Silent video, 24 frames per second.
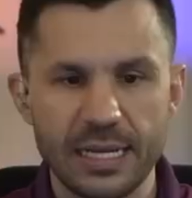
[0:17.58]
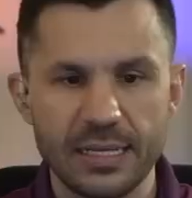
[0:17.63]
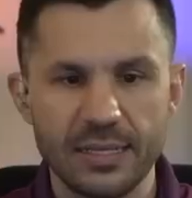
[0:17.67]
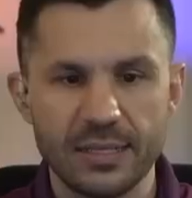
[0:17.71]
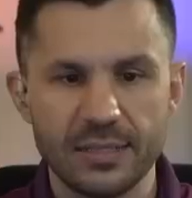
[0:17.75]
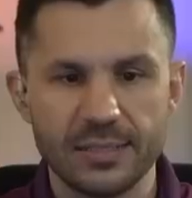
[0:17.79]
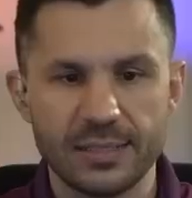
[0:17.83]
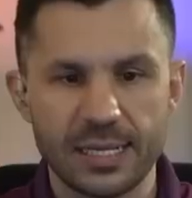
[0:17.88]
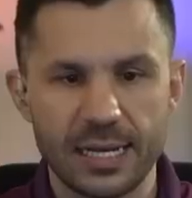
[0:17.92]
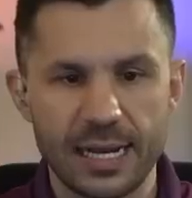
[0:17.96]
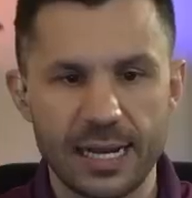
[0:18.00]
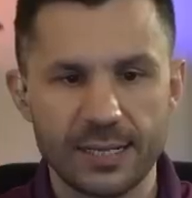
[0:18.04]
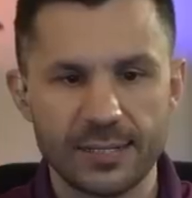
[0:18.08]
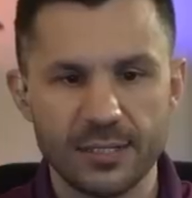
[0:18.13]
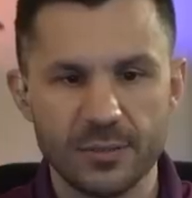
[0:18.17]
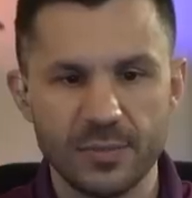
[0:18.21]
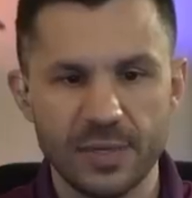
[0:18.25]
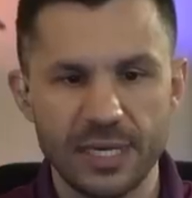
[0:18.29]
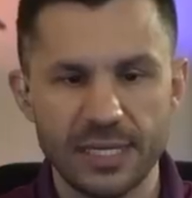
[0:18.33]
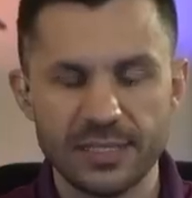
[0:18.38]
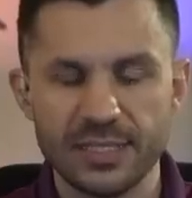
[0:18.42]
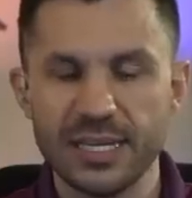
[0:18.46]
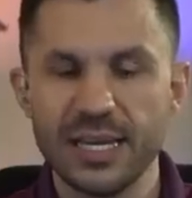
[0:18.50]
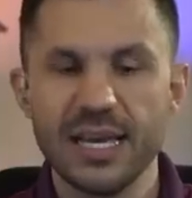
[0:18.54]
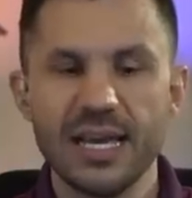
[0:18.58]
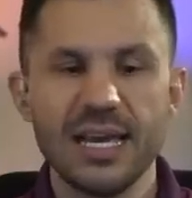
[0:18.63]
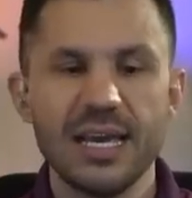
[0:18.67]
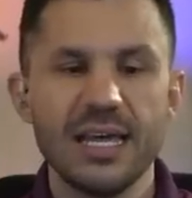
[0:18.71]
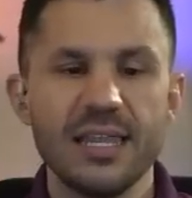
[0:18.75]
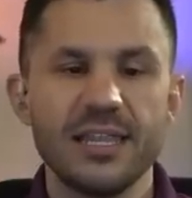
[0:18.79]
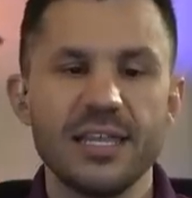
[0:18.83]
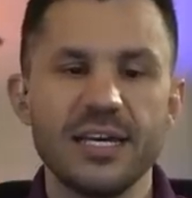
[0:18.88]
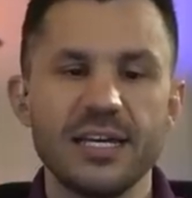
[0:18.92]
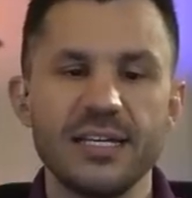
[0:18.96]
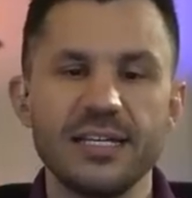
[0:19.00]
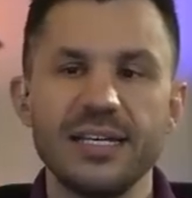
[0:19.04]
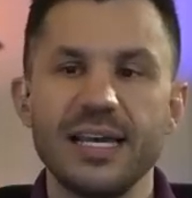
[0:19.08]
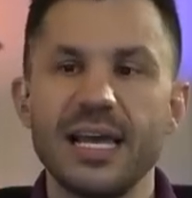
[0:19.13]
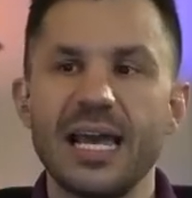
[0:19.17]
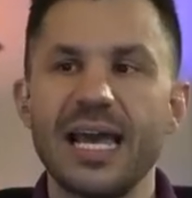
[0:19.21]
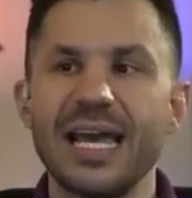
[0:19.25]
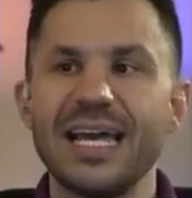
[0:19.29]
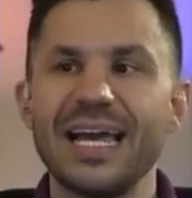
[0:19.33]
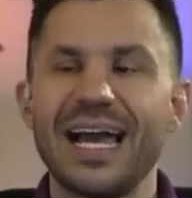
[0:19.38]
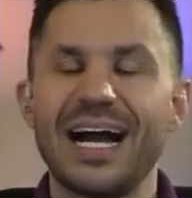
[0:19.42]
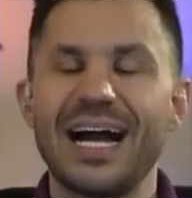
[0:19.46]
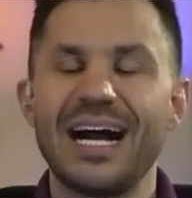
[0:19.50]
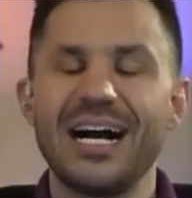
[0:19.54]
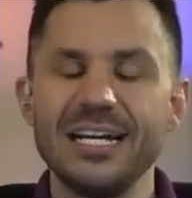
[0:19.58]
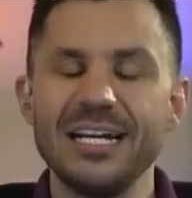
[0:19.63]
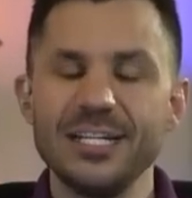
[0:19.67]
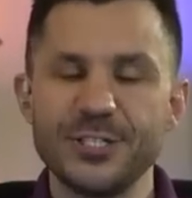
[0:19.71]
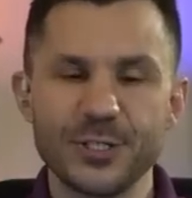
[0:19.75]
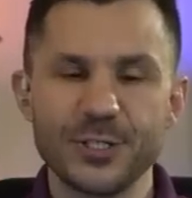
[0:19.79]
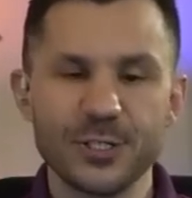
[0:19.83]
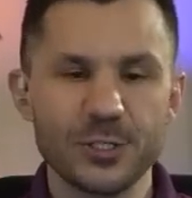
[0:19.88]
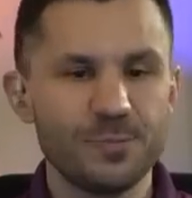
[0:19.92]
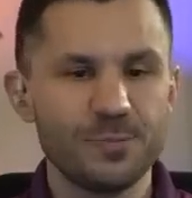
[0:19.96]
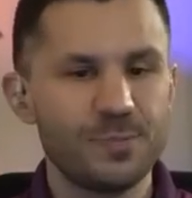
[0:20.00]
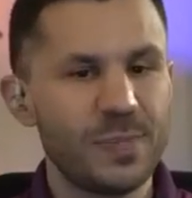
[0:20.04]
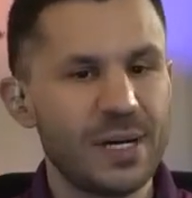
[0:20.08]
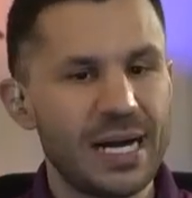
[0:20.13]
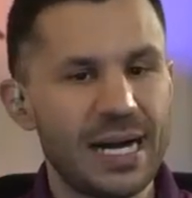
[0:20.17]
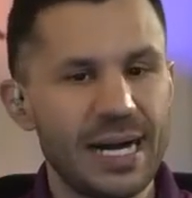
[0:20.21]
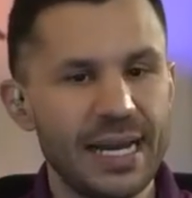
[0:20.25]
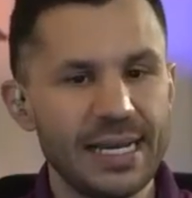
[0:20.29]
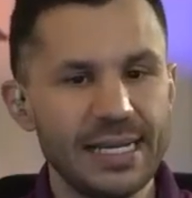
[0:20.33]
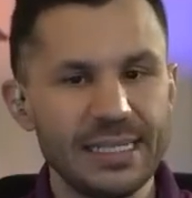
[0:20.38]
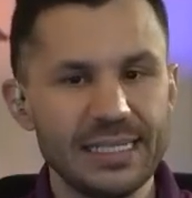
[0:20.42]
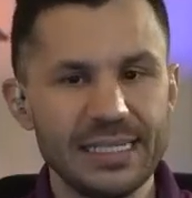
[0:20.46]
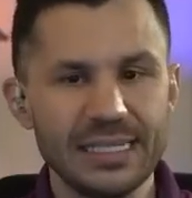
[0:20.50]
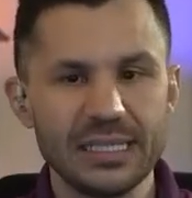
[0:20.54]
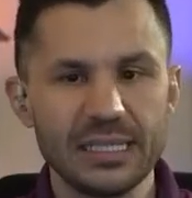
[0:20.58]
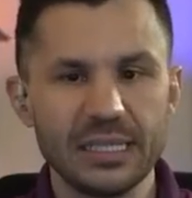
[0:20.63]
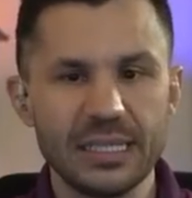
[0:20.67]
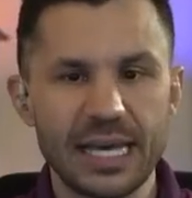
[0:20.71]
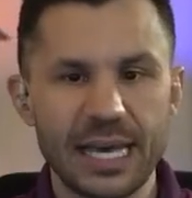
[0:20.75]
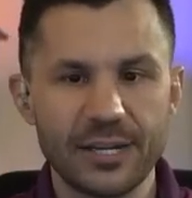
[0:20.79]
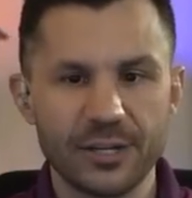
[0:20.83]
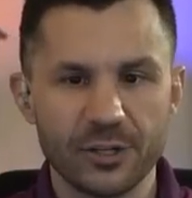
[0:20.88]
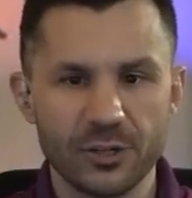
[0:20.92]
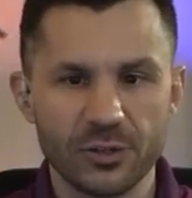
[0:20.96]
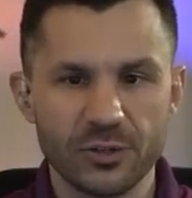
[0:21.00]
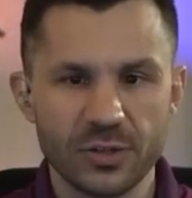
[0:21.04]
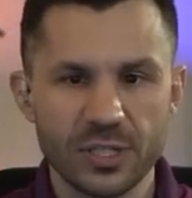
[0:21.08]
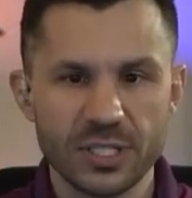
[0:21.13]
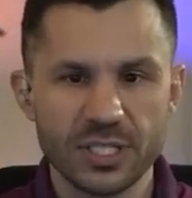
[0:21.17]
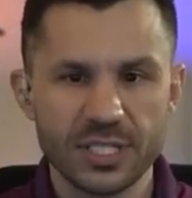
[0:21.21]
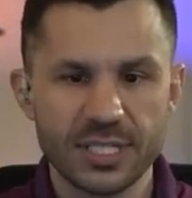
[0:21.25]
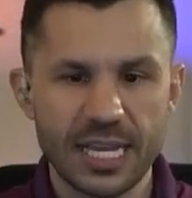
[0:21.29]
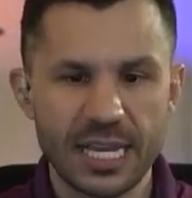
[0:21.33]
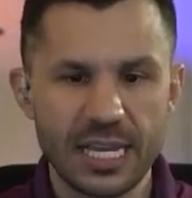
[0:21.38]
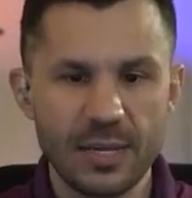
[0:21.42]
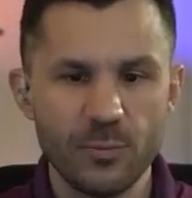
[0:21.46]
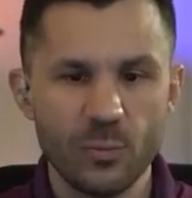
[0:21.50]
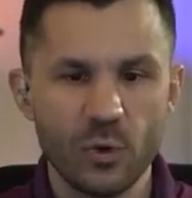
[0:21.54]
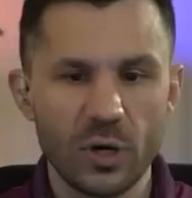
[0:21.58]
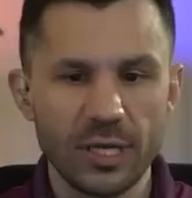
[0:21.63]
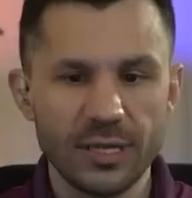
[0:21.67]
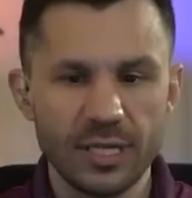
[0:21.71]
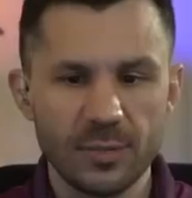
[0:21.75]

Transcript: the document. The Hunter Biden letter, the same one that